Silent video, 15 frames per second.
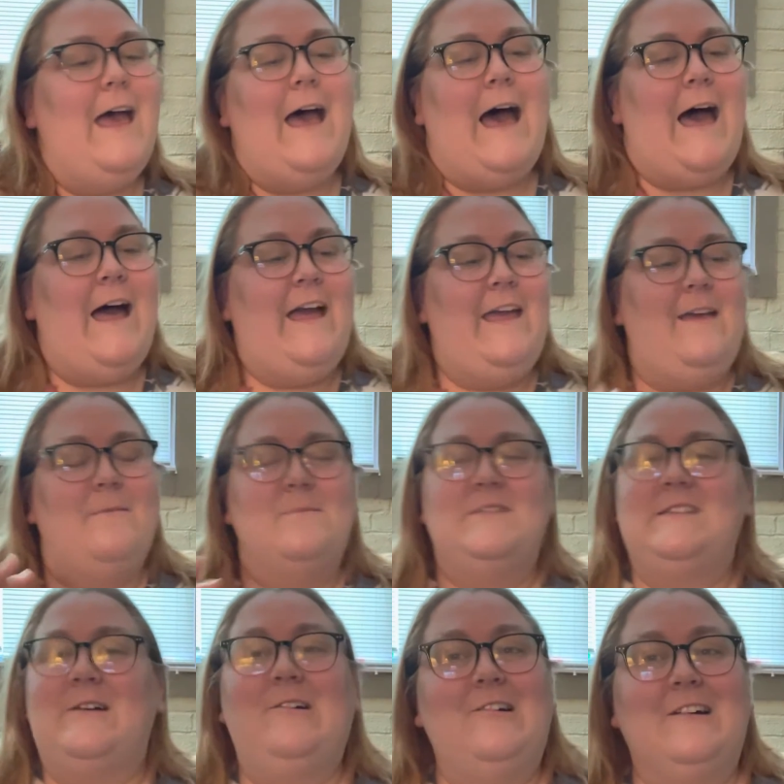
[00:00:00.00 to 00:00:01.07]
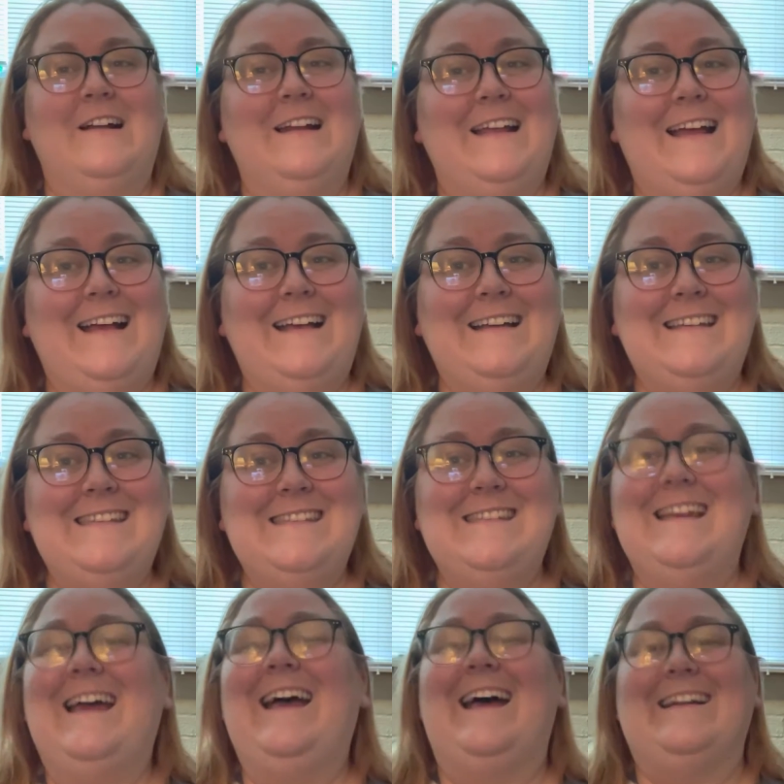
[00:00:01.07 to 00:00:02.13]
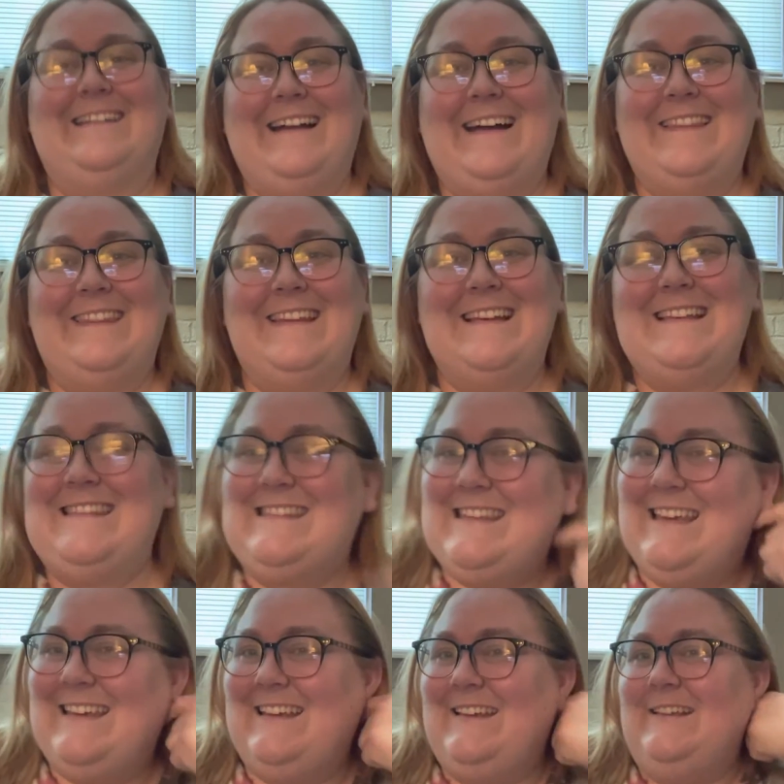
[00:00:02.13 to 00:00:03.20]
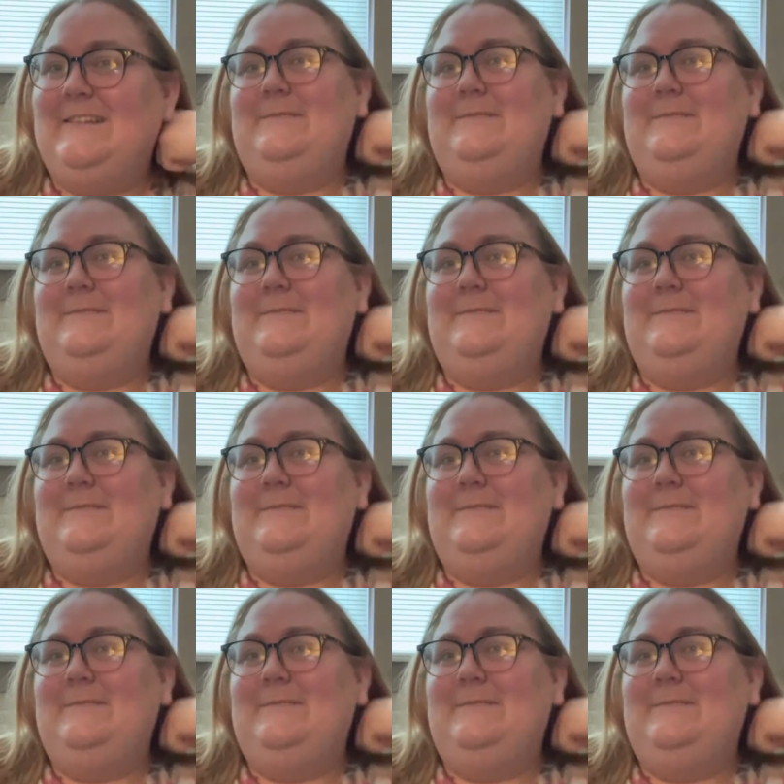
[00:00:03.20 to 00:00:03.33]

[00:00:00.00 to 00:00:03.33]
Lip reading: I am so organized. I got this. Dev